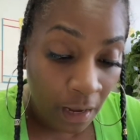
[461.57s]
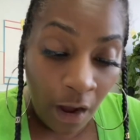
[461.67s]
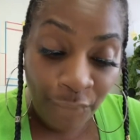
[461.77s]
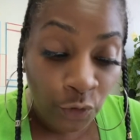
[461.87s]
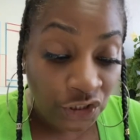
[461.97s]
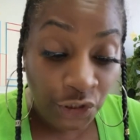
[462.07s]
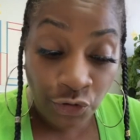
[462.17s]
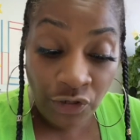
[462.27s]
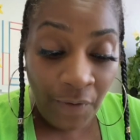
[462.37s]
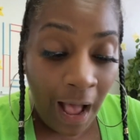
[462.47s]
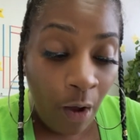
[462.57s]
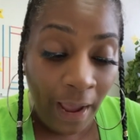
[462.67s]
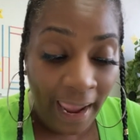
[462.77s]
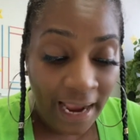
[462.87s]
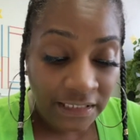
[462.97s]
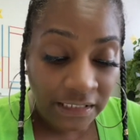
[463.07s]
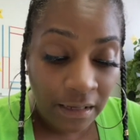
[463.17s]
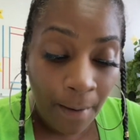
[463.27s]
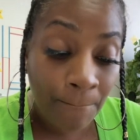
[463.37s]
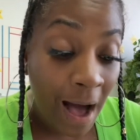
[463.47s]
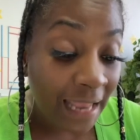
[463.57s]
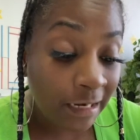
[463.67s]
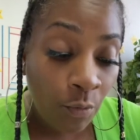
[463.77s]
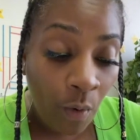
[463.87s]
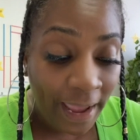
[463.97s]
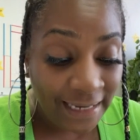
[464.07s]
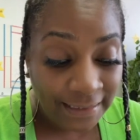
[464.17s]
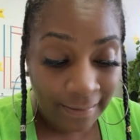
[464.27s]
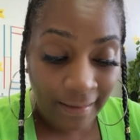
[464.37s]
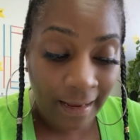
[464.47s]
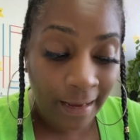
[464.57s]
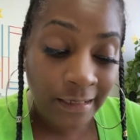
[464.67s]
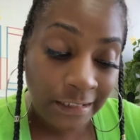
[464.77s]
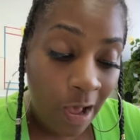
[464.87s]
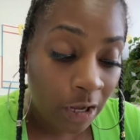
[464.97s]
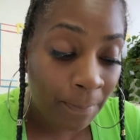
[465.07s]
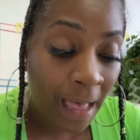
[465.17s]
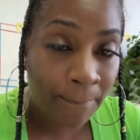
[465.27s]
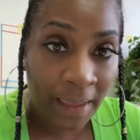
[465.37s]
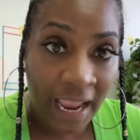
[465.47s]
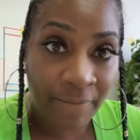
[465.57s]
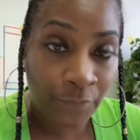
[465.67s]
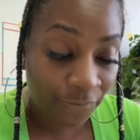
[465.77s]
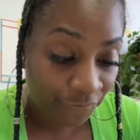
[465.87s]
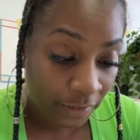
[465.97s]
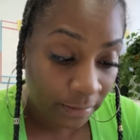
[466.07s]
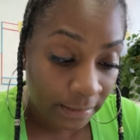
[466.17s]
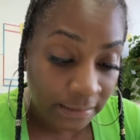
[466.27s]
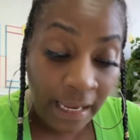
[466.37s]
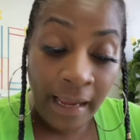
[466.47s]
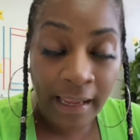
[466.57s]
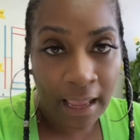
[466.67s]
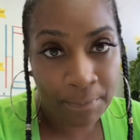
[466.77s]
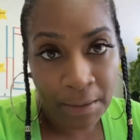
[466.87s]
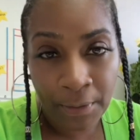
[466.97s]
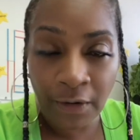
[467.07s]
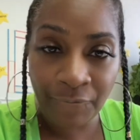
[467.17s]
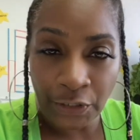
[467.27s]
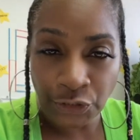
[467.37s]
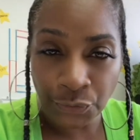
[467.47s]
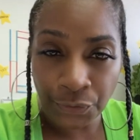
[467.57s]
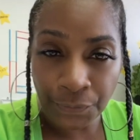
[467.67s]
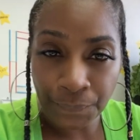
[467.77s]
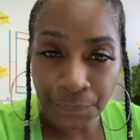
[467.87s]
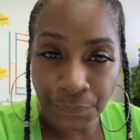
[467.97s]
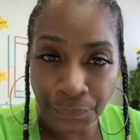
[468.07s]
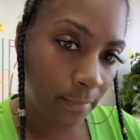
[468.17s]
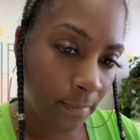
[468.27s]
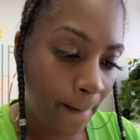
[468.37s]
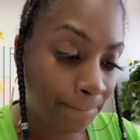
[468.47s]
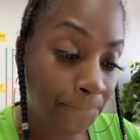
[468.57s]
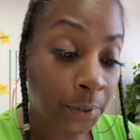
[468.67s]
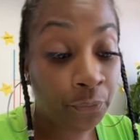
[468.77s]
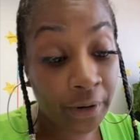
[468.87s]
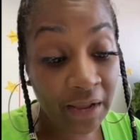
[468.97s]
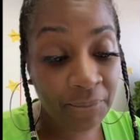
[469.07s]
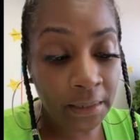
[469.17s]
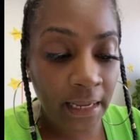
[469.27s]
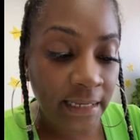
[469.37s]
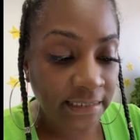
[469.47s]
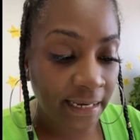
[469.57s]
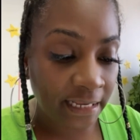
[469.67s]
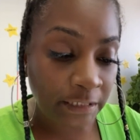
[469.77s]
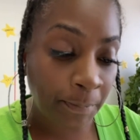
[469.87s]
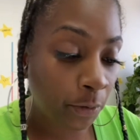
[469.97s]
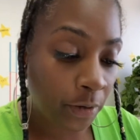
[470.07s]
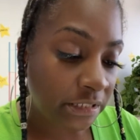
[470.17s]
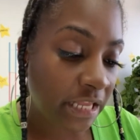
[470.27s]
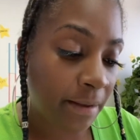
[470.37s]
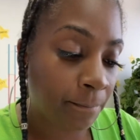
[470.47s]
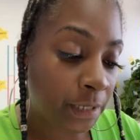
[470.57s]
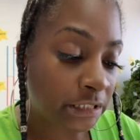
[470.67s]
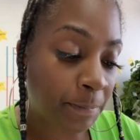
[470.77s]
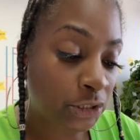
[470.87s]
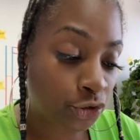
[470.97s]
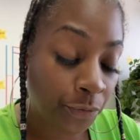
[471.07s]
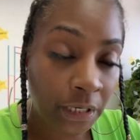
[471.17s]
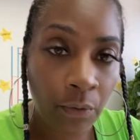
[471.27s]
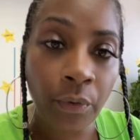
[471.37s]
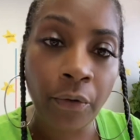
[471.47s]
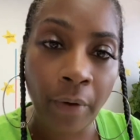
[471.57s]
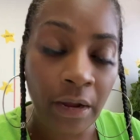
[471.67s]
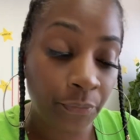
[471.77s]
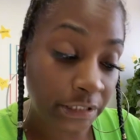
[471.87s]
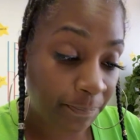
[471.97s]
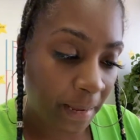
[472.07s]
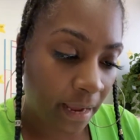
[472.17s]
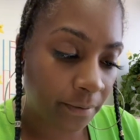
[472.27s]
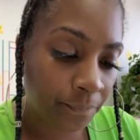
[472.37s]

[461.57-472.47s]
For children of all ages, modeling ways to think and talk about painful feelings can be beneficial. Bereavement is an experience that must be treated with great respect.